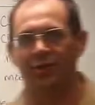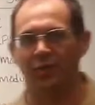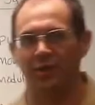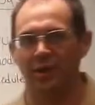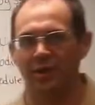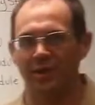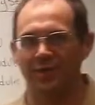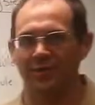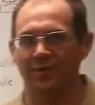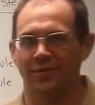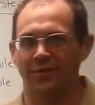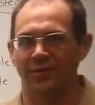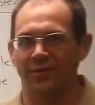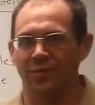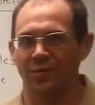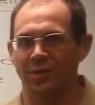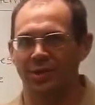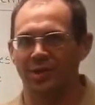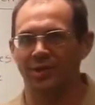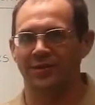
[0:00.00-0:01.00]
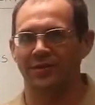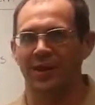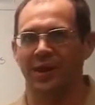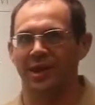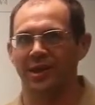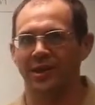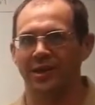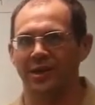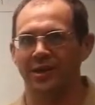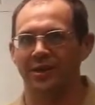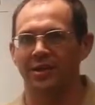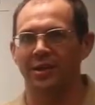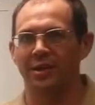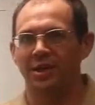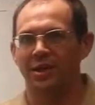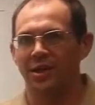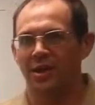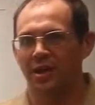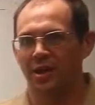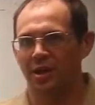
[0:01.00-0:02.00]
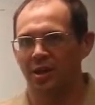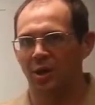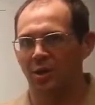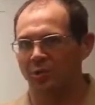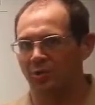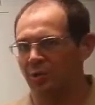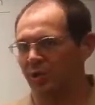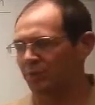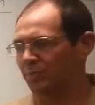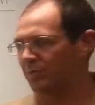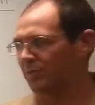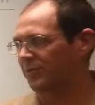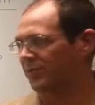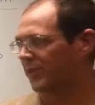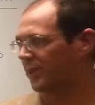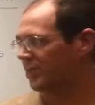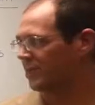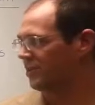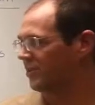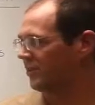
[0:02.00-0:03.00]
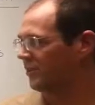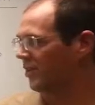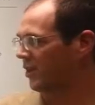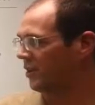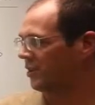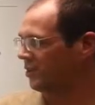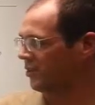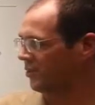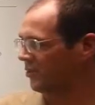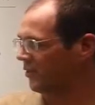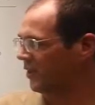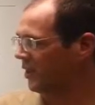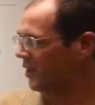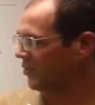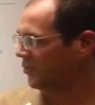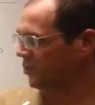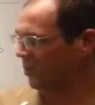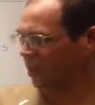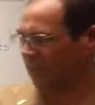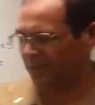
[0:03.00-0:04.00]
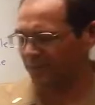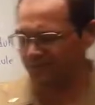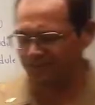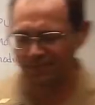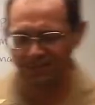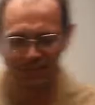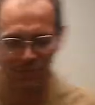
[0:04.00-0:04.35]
circuits, so we did tie in overload protections on those as well.